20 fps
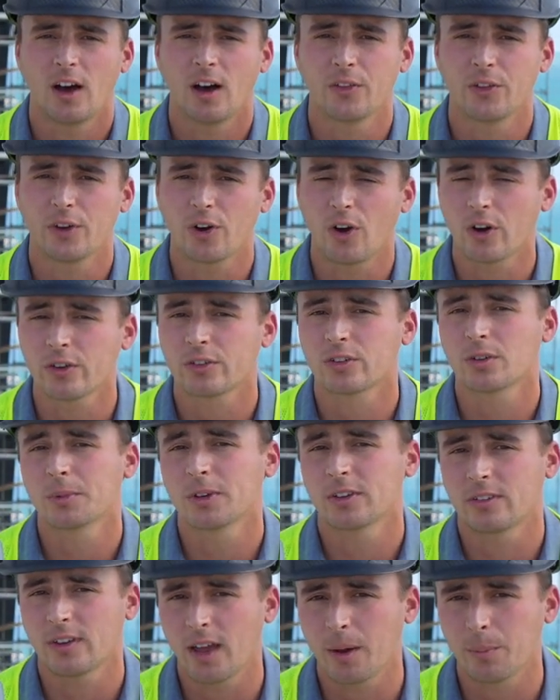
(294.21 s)
There are some
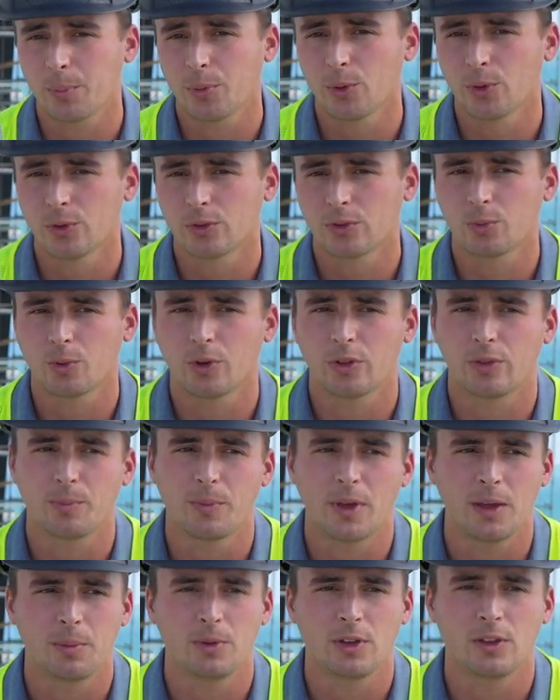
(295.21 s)
examples with
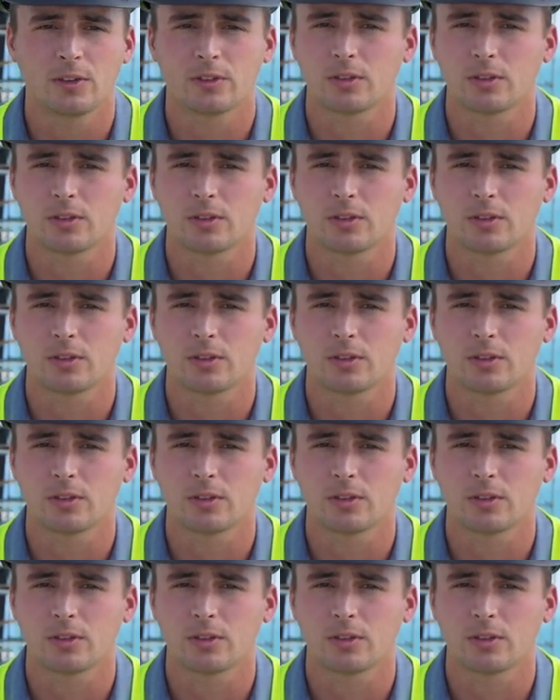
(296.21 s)
maybe